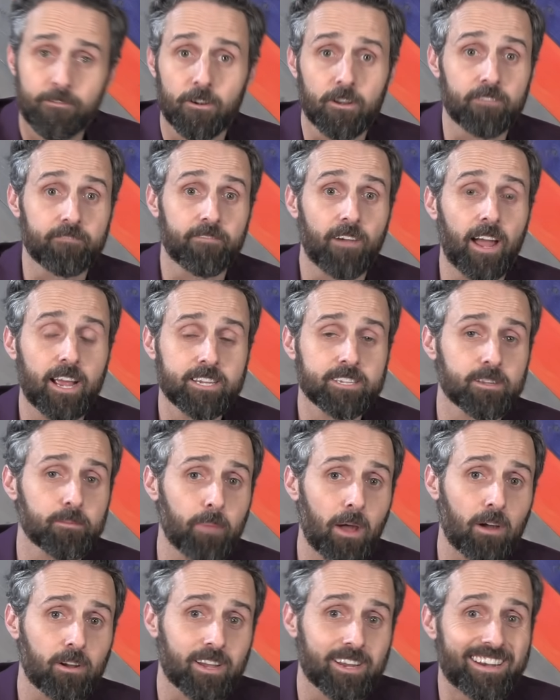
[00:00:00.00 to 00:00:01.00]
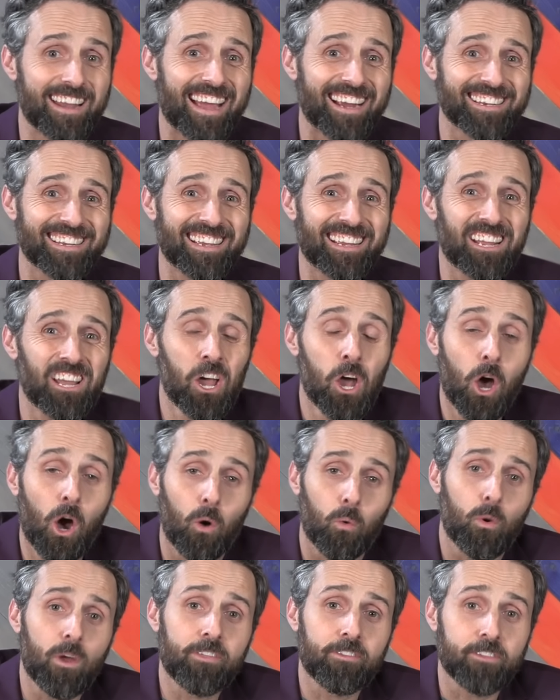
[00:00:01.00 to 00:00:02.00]
for advice about connecting
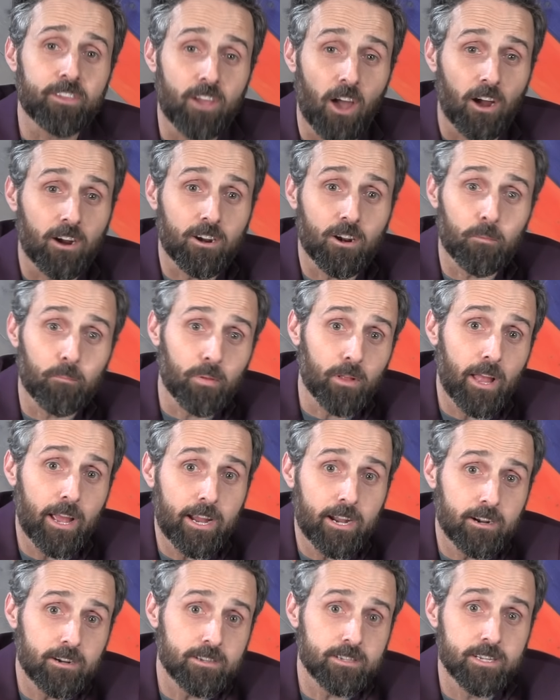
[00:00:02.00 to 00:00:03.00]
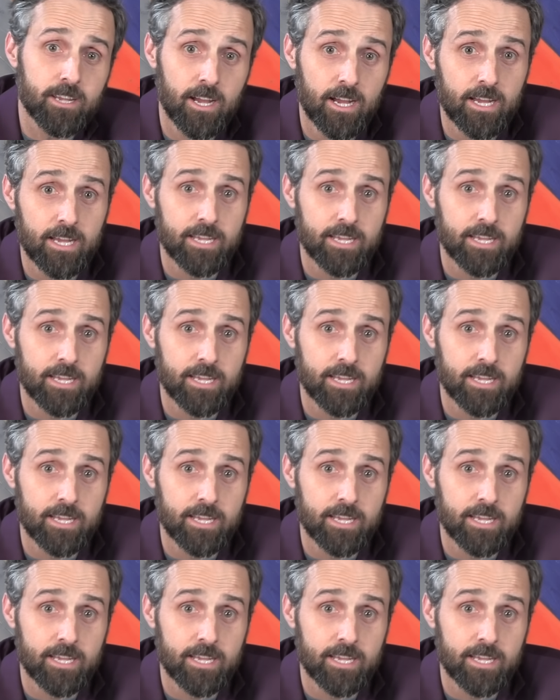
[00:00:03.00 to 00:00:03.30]
with younger players,